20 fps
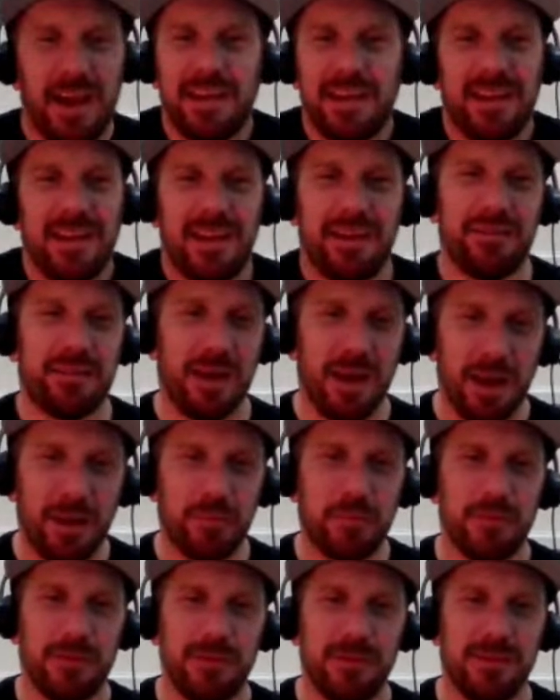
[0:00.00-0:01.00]
and it never
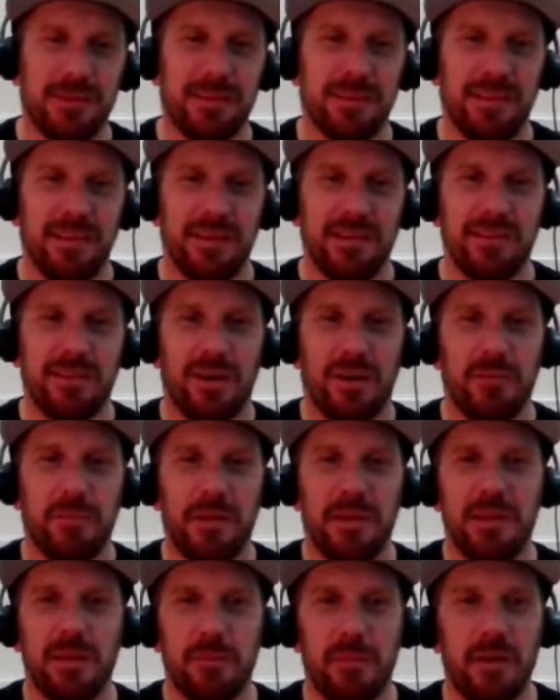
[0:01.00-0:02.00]
happens. Do you know what I
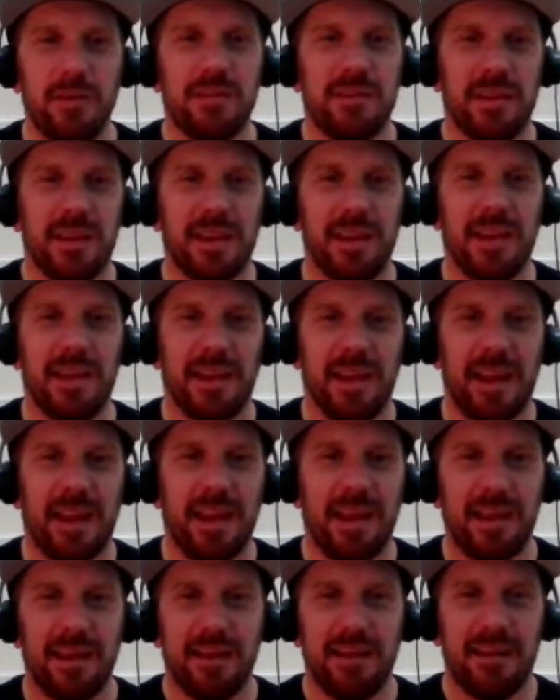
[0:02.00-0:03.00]
mean? The most you're gonna
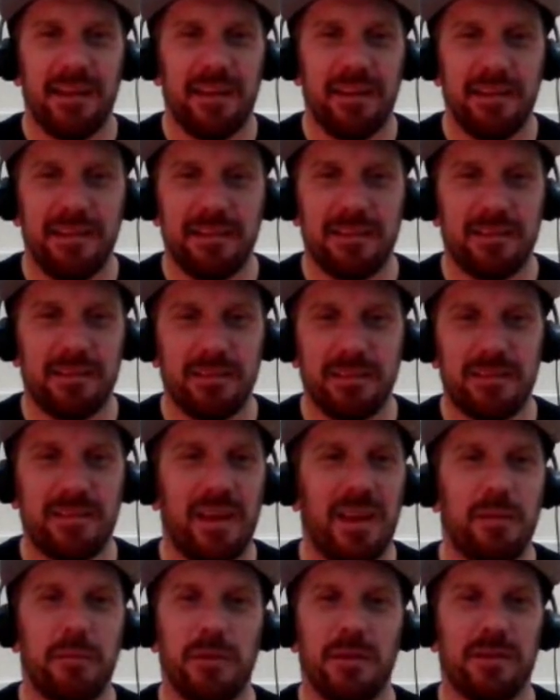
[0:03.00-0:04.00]
get is
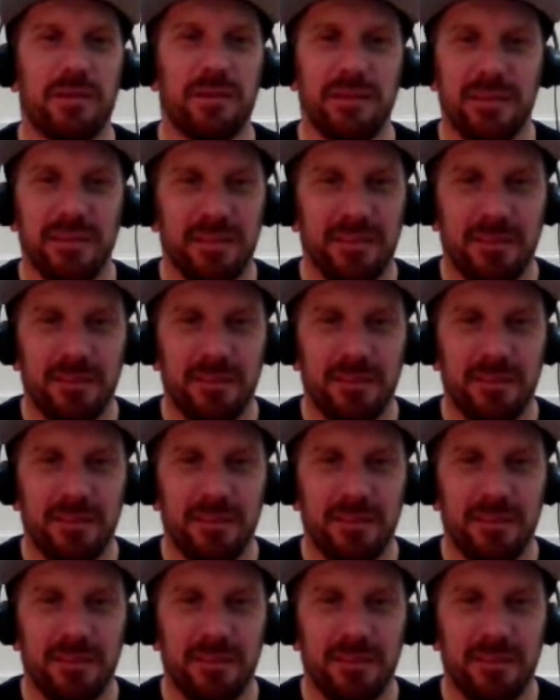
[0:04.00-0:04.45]
Sheamus